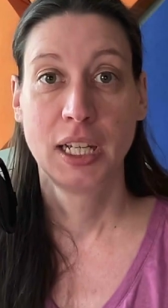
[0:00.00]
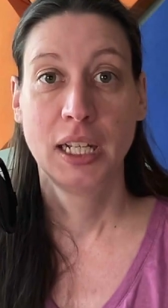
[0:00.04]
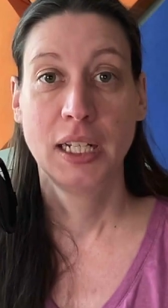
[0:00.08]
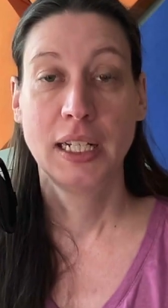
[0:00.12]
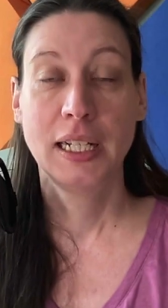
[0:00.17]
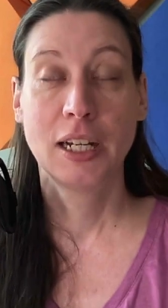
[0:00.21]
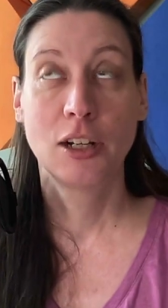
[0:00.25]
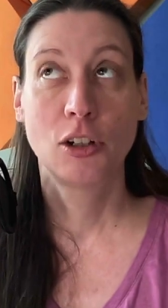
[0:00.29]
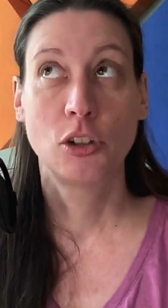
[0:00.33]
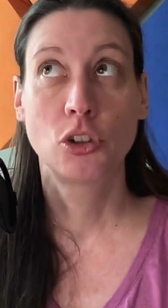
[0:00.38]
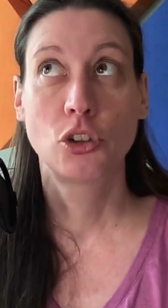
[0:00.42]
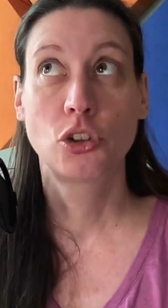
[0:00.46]

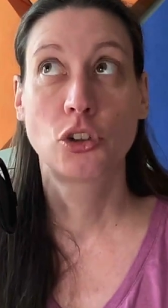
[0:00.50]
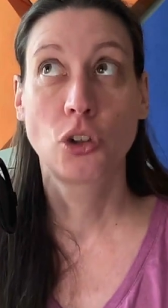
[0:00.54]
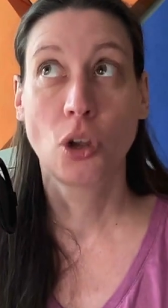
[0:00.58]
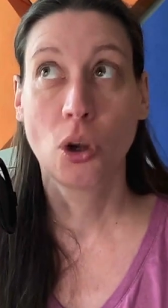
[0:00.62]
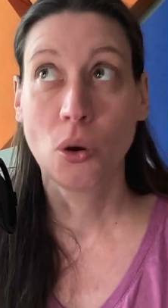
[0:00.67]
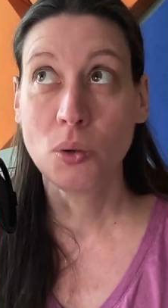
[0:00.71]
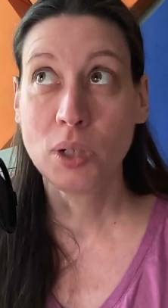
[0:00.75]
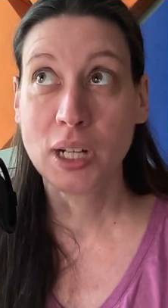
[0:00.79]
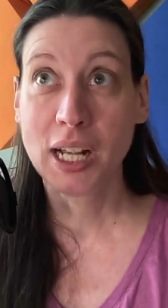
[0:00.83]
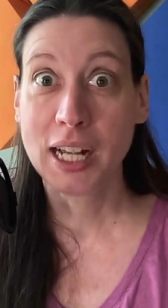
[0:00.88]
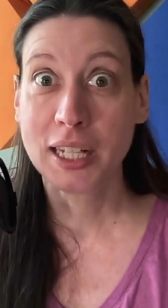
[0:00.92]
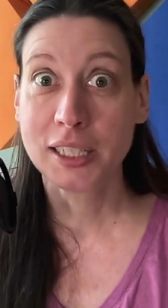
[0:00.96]
Now,
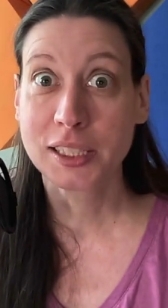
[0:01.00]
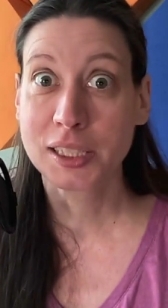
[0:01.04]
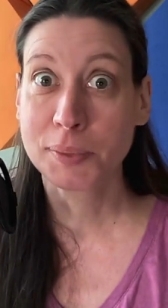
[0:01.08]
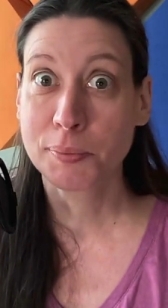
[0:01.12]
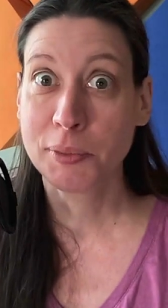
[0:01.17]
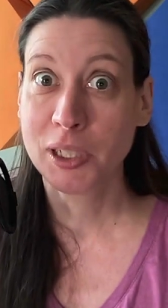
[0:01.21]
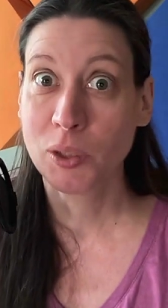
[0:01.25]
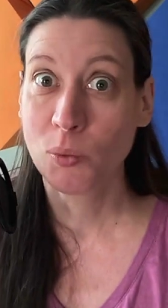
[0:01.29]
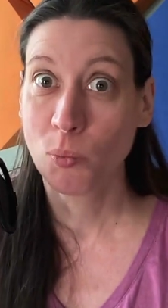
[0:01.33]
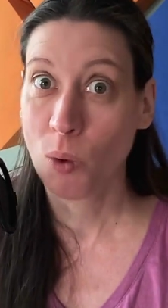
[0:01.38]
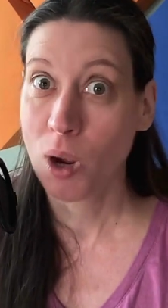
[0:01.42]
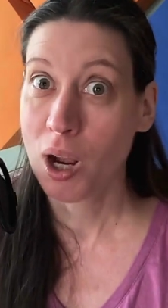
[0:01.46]
don't ask
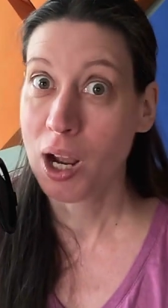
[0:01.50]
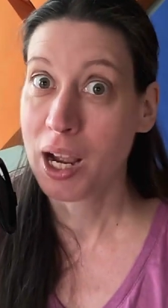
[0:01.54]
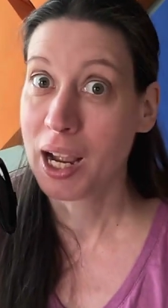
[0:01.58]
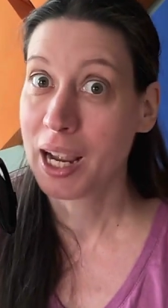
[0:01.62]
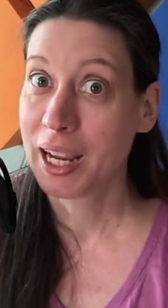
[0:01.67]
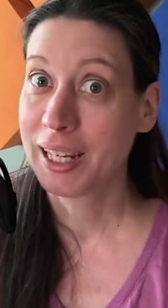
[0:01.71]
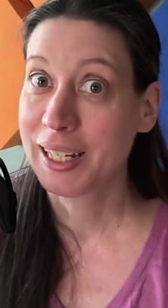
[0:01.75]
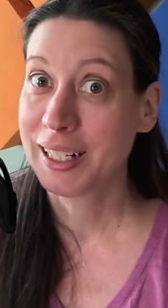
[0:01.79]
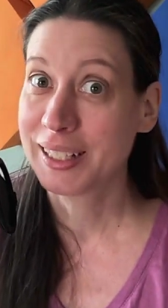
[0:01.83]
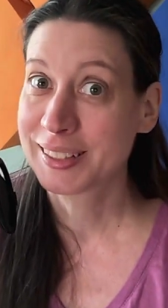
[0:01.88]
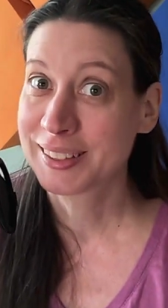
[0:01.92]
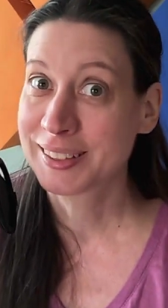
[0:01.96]
me why
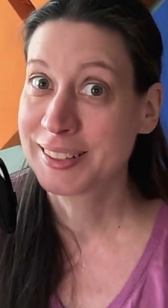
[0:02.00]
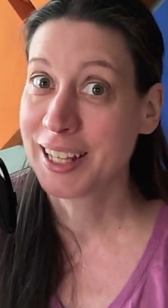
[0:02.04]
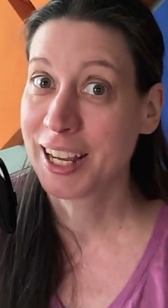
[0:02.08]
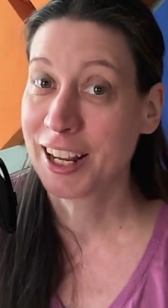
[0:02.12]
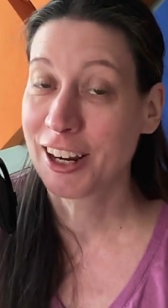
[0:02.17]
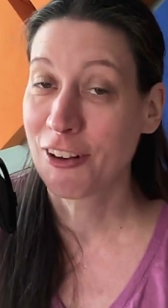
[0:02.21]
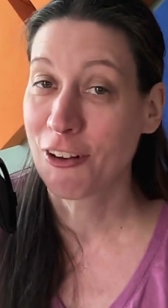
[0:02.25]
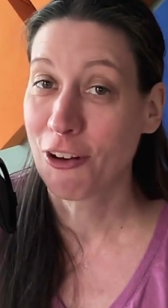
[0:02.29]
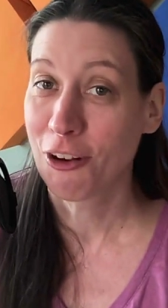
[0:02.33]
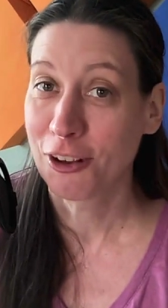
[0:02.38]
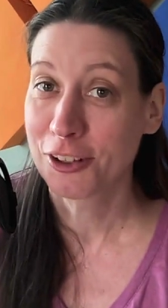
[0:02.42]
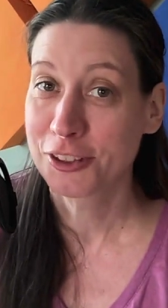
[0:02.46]
it's
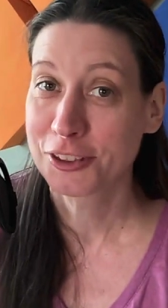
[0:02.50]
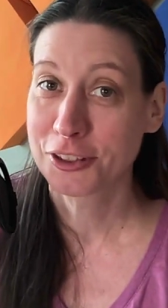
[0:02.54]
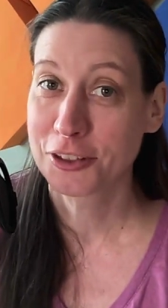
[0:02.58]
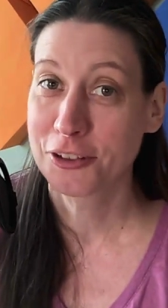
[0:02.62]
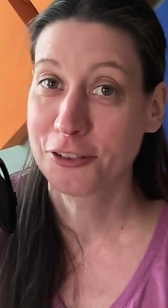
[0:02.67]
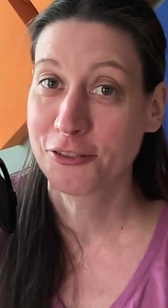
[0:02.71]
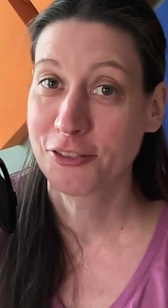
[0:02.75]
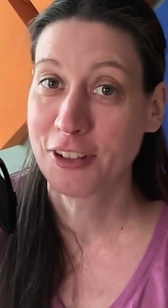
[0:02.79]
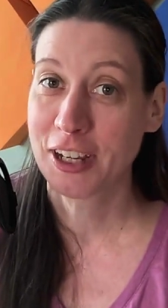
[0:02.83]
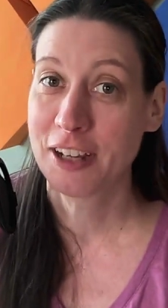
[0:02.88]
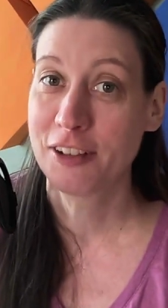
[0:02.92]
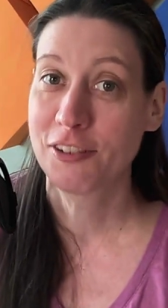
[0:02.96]
not also
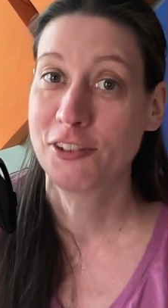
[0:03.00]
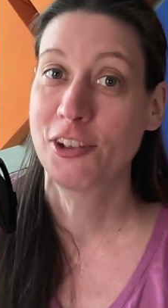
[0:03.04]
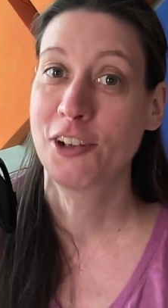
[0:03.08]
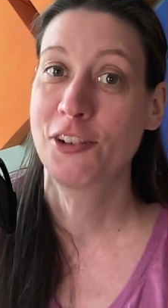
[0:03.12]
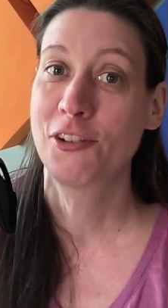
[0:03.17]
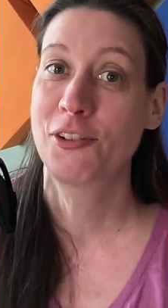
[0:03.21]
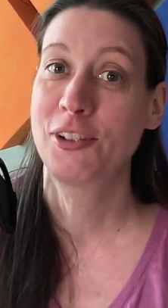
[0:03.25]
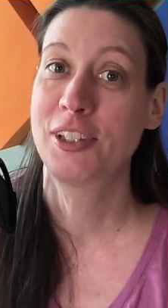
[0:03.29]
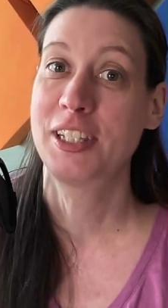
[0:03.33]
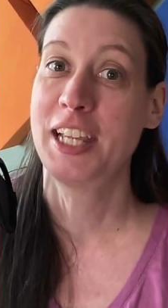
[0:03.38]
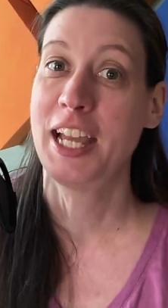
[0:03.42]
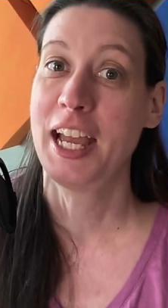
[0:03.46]
found
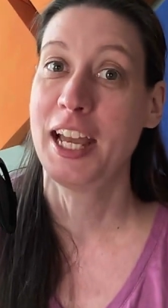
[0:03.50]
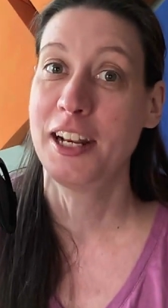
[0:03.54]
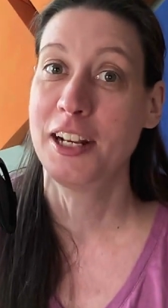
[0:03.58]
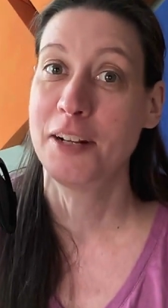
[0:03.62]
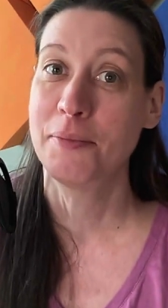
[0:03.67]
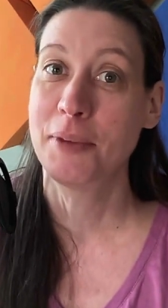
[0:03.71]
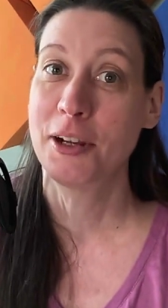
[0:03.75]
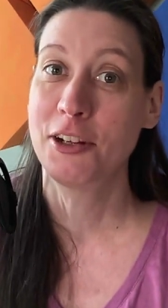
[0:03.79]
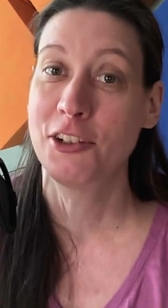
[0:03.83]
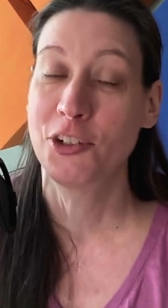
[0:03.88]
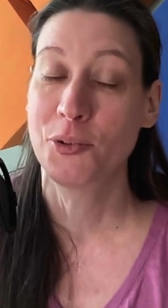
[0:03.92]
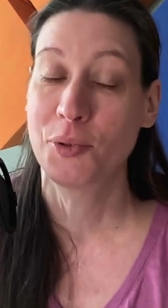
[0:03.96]
under the Edit
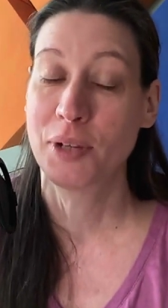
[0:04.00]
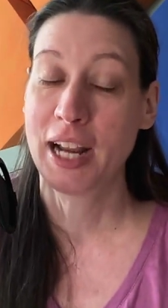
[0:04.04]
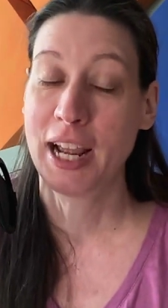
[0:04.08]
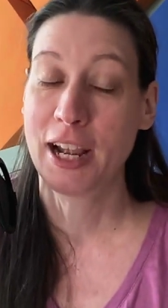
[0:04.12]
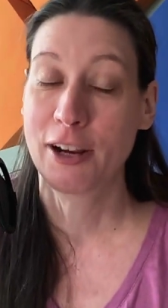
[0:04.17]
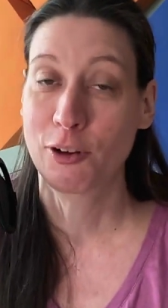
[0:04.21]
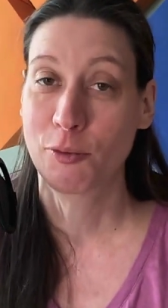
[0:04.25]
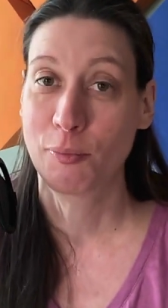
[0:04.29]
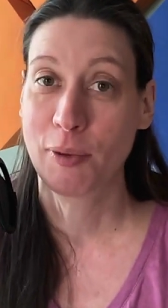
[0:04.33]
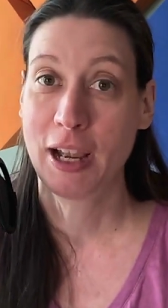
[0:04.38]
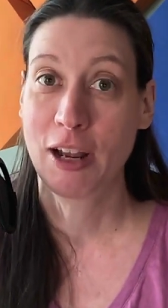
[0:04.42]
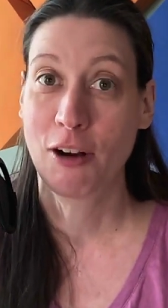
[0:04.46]
menu in
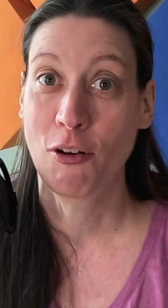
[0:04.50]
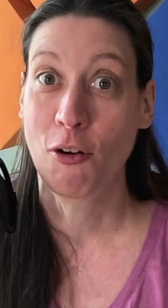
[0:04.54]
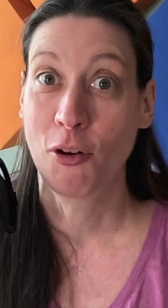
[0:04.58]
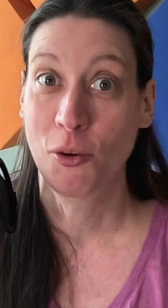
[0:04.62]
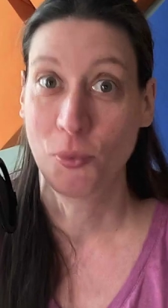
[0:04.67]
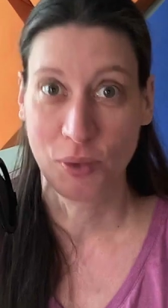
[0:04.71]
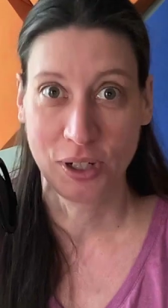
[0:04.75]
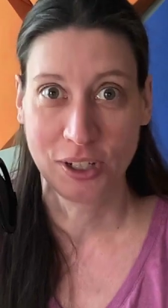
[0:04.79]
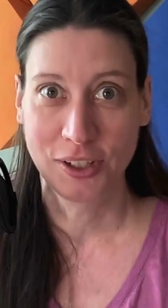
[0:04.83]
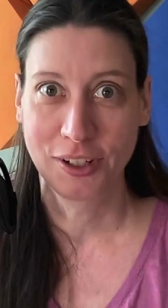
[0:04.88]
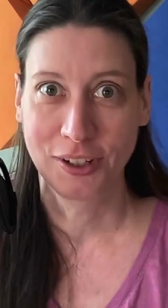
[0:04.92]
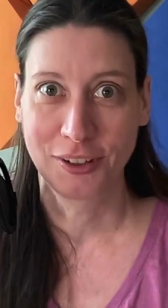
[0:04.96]
Acrobat on
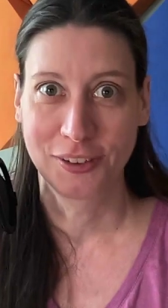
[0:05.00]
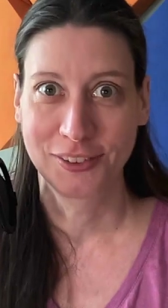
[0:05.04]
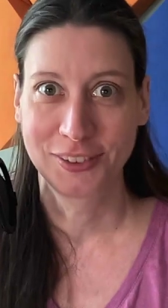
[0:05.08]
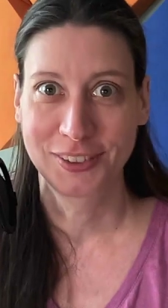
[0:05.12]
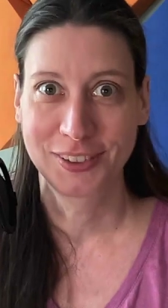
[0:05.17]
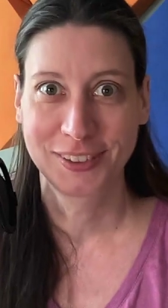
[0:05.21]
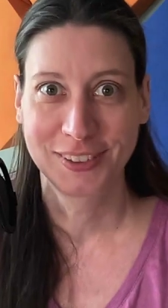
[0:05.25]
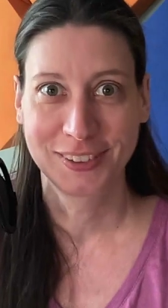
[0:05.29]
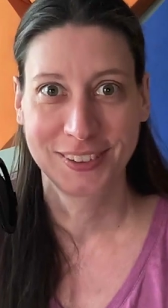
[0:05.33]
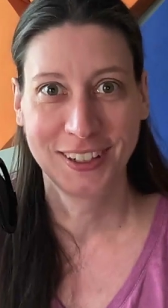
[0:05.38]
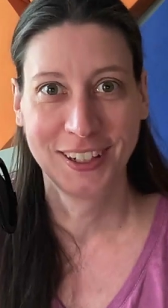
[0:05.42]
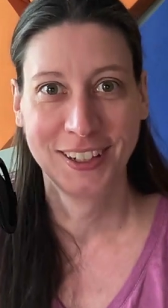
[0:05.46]

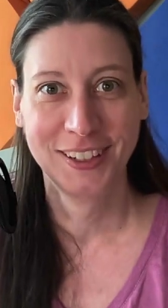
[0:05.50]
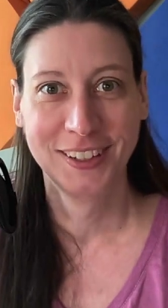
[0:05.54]
Windows.